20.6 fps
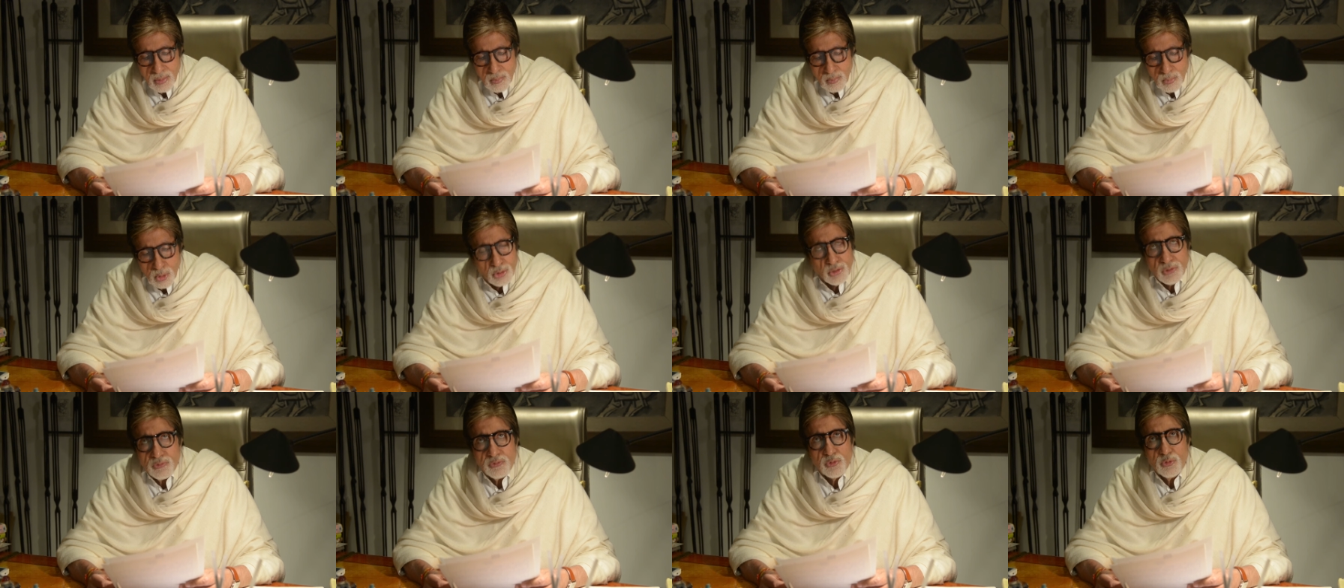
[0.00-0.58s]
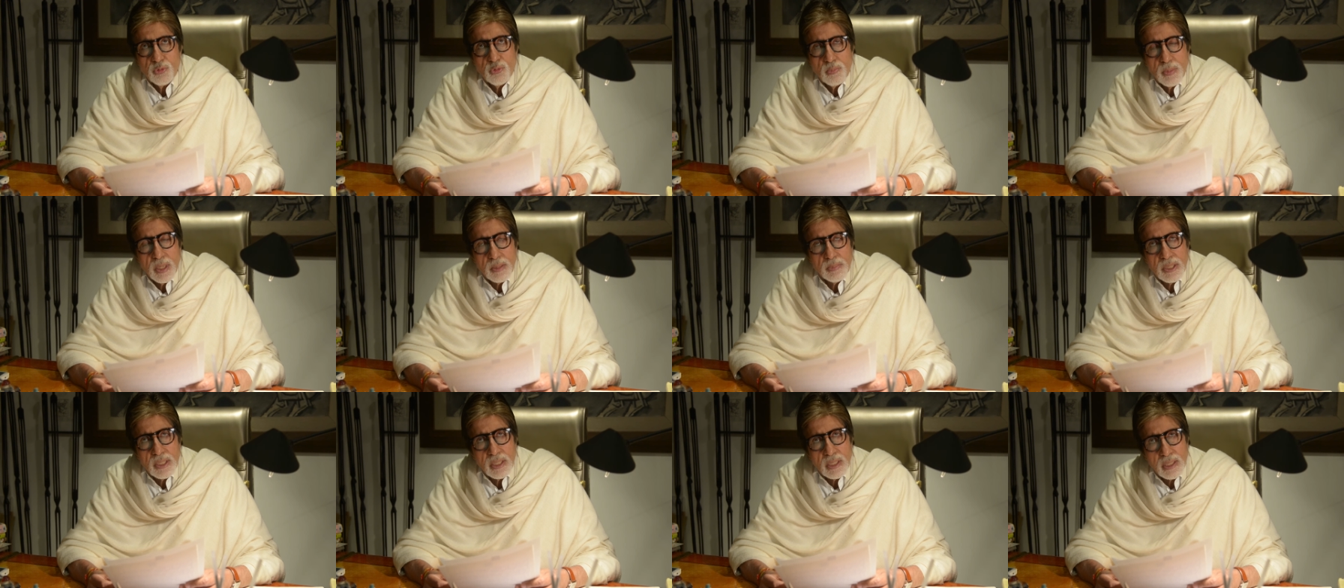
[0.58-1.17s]
Both of you may
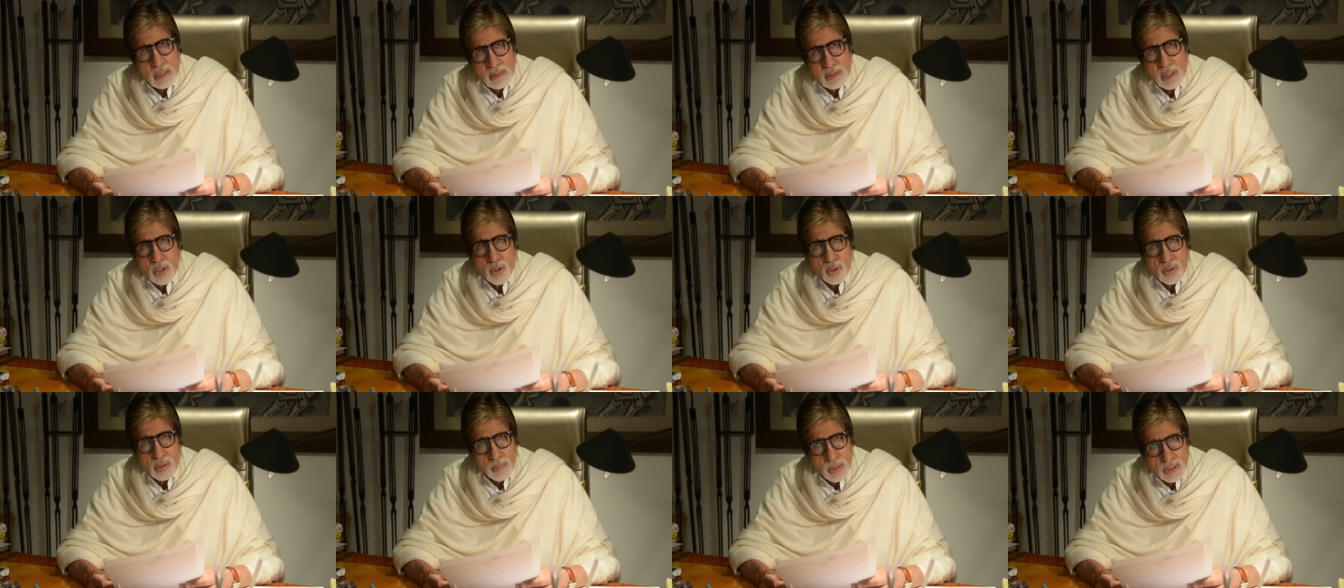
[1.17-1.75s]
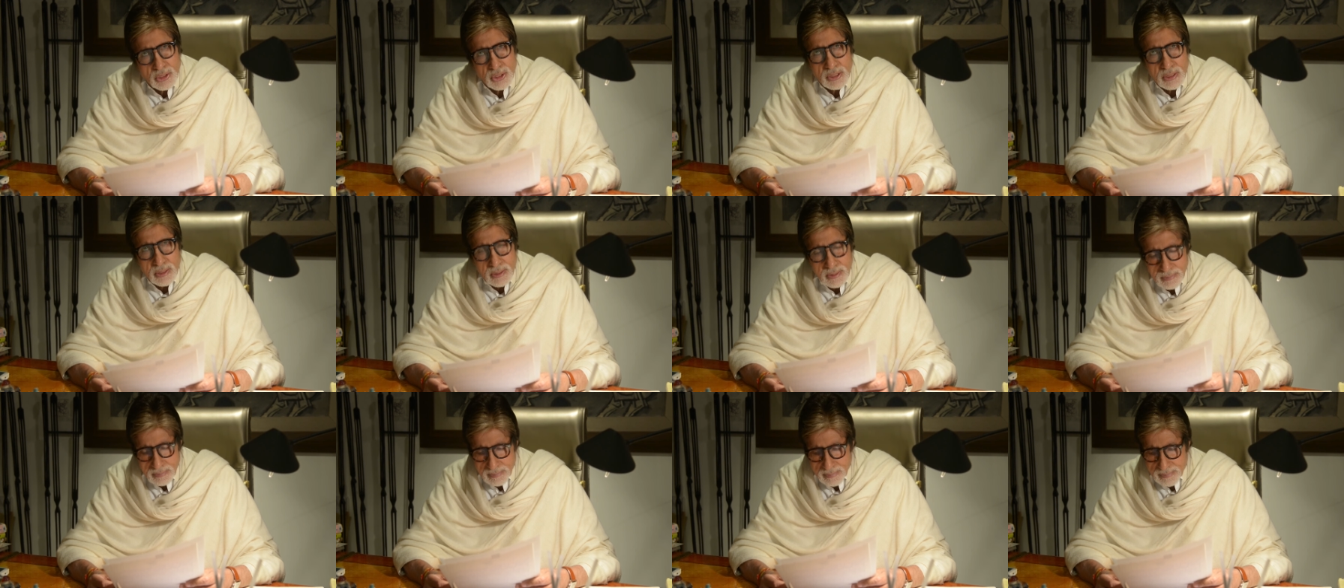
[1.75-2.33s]
be a Nanda or a
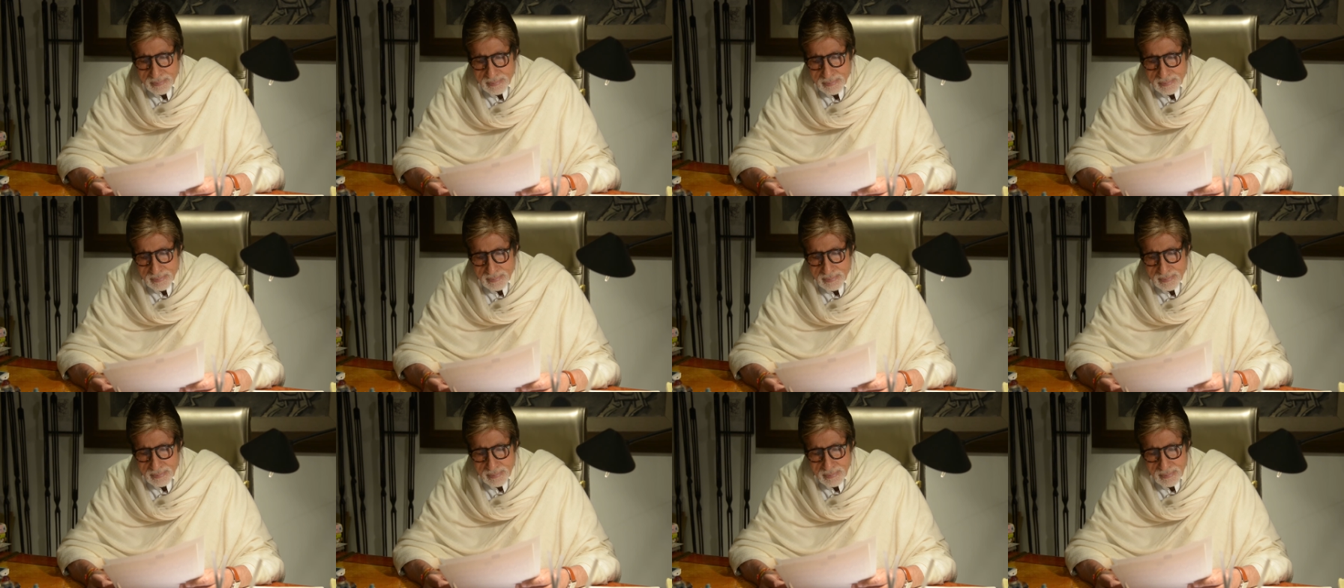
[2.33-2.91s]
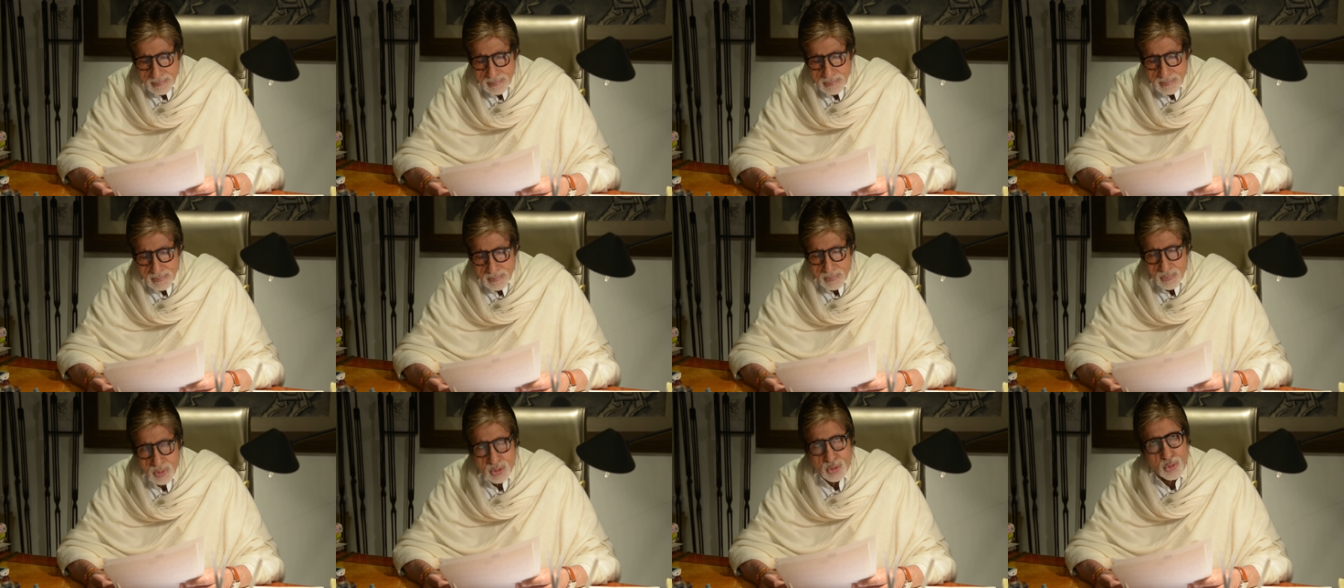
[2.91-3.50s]
Bachchan,
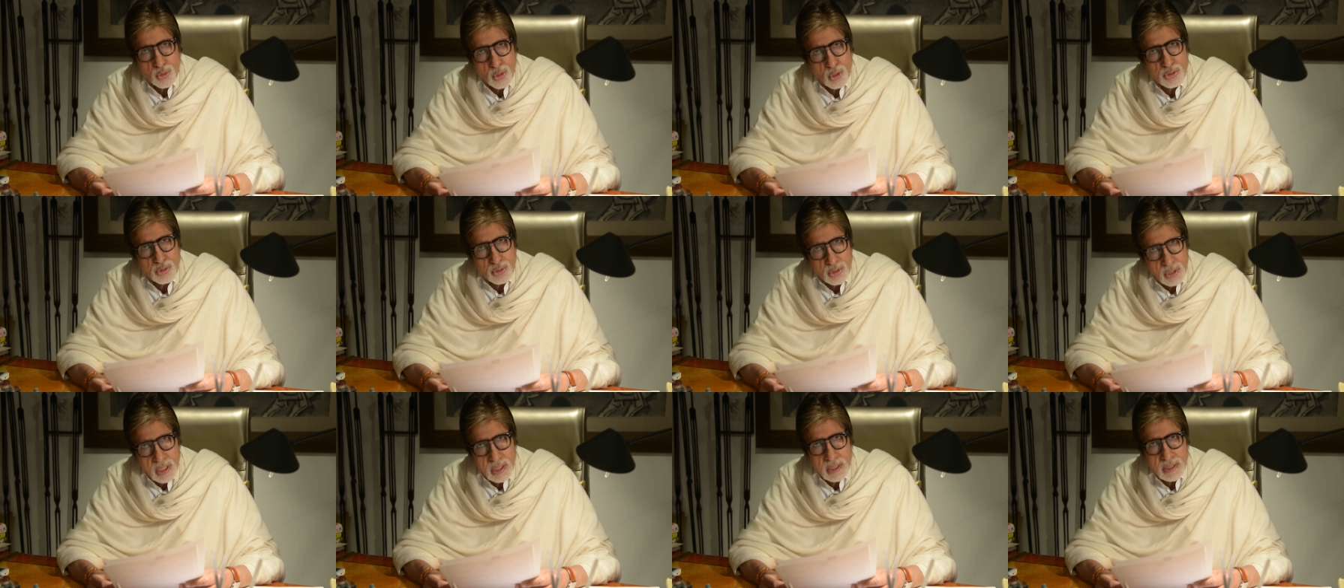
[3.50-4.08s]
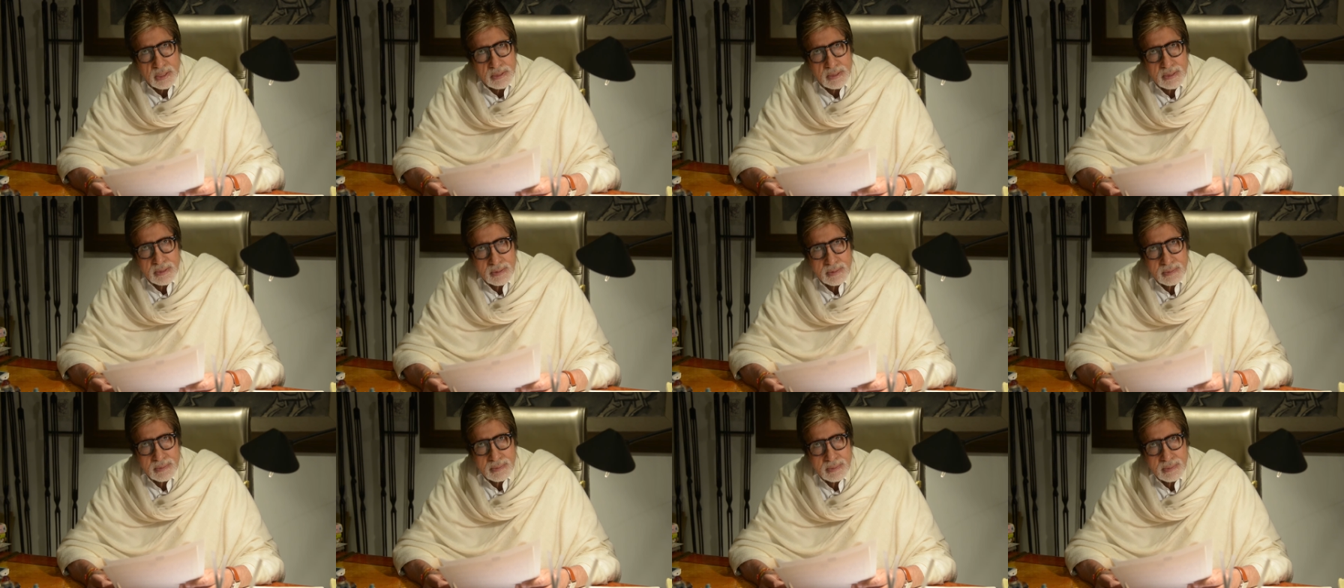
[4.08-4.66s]
but you're also
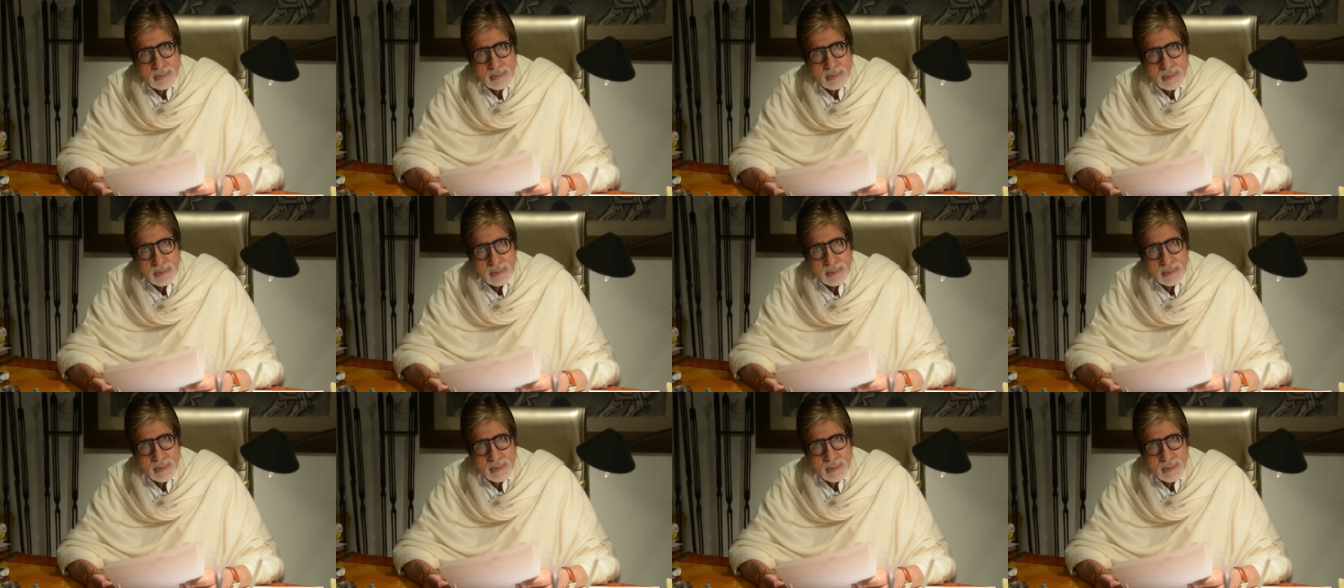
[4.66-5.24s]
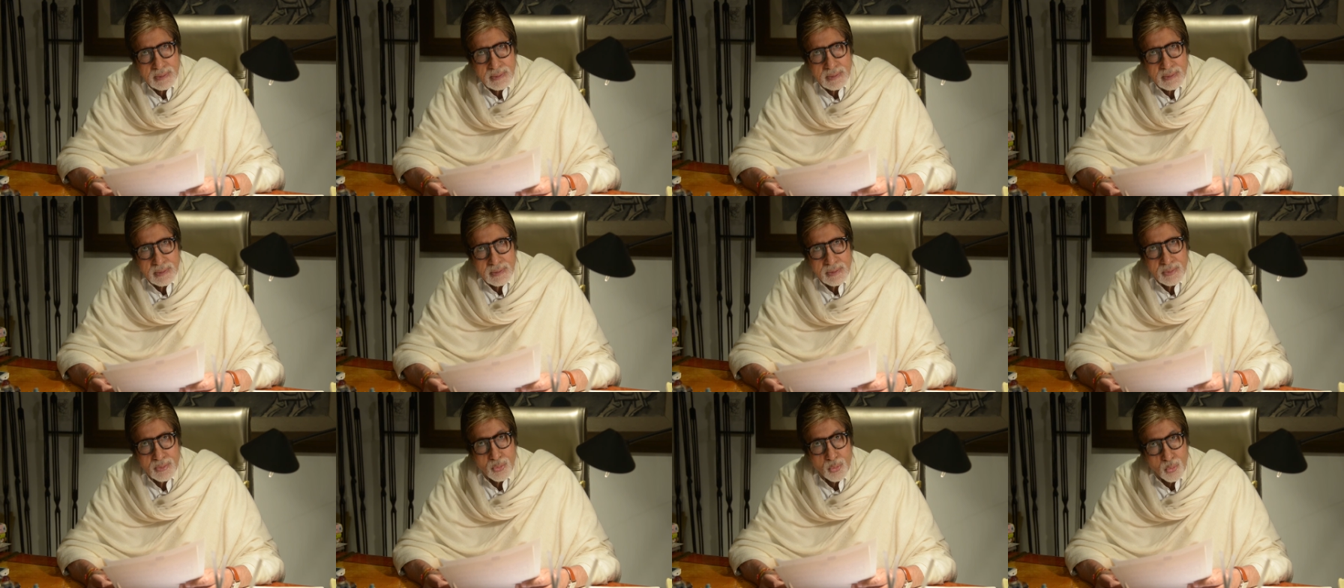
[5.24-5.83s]
girls,
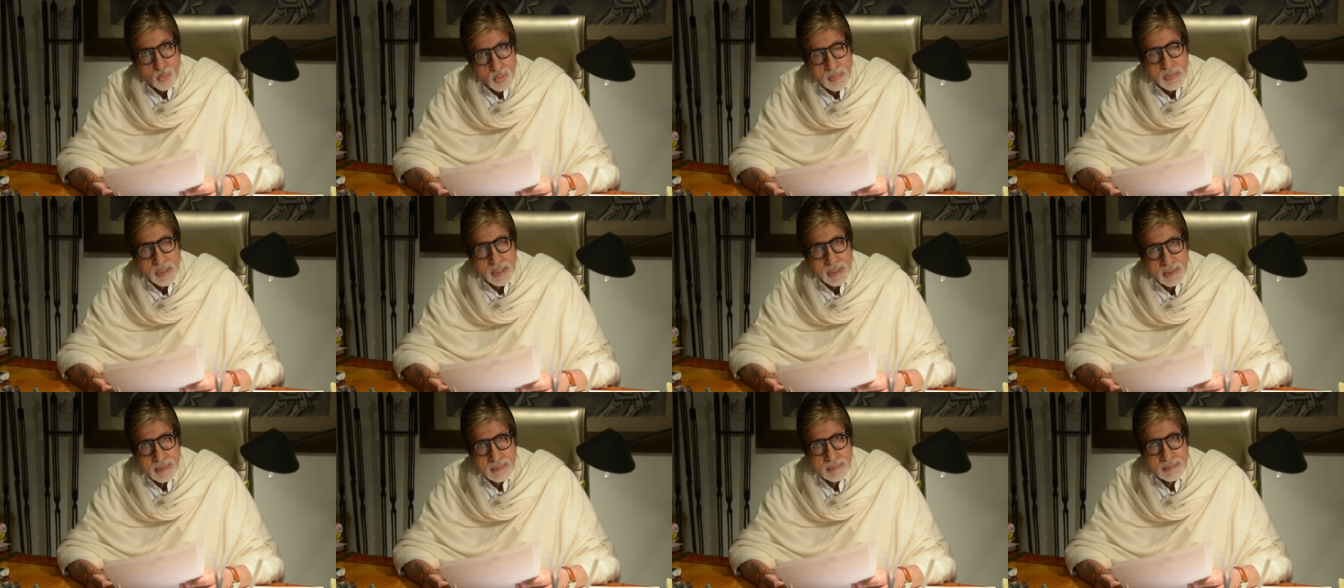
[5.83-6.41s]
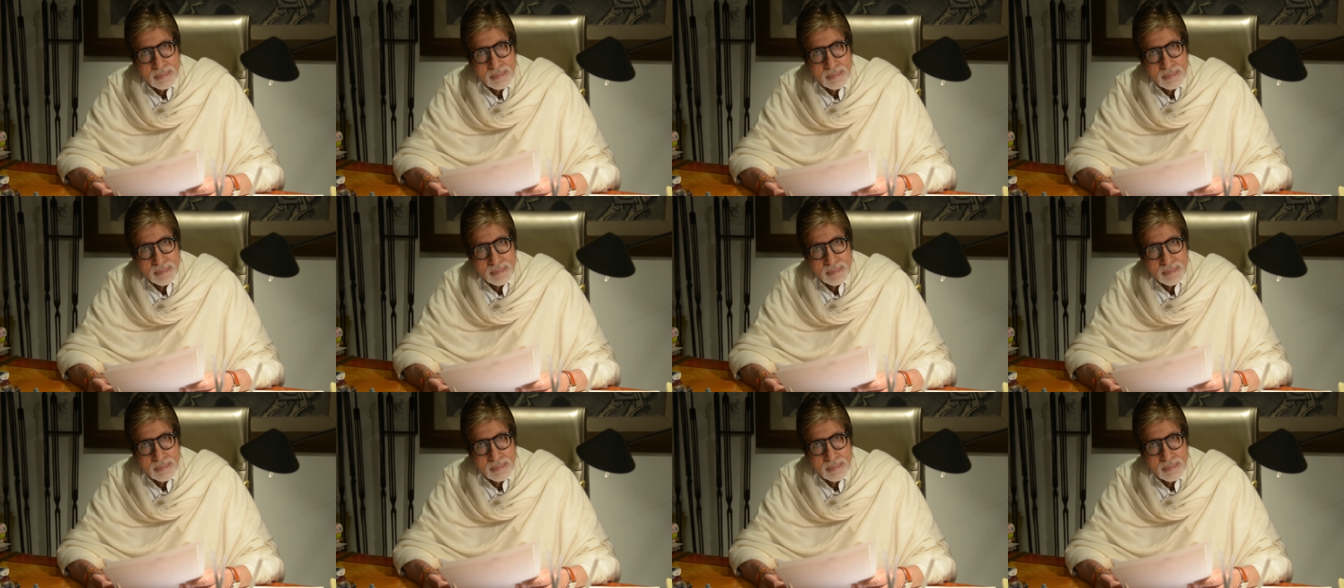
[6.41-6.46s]
women.